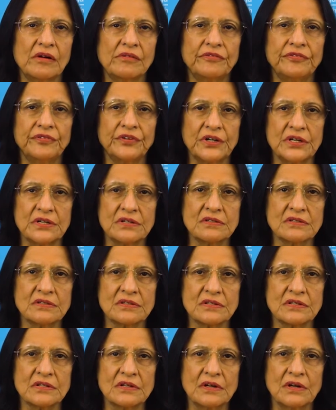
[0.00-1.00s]

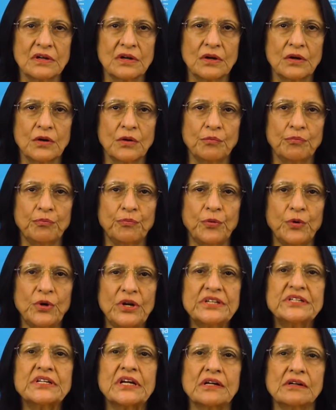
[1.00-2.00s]
First,
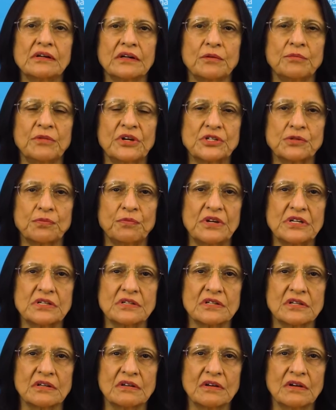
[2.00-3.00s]
political
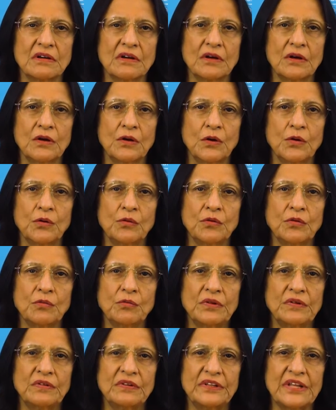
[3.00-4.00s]
commitment.
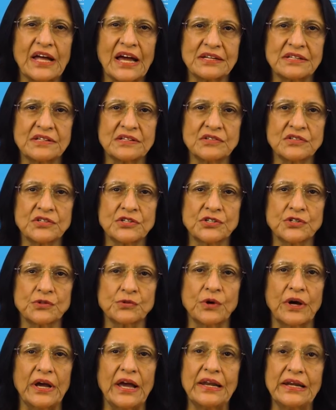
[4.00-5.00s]
That is
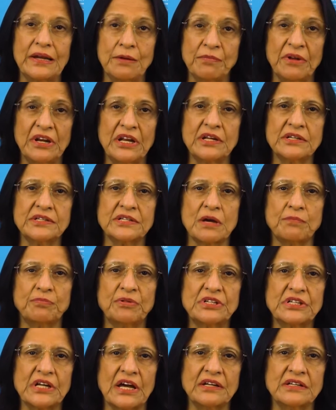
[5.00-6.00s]
to eliminate
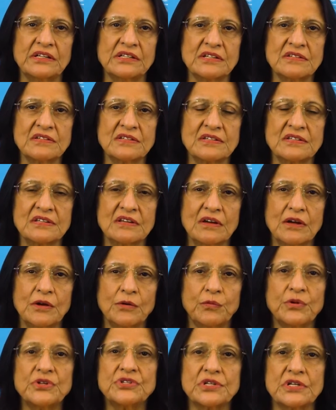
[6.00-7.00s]
hepatitis,
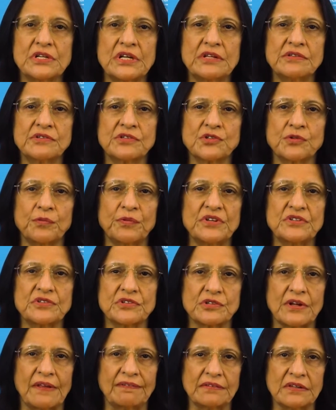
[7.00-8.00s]
which needs to be
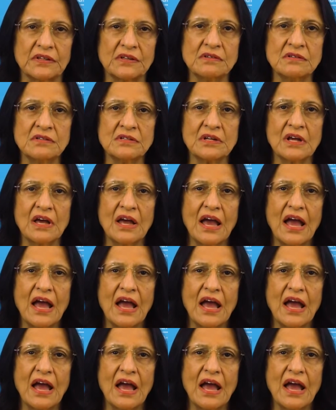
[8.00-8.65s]
strengthened,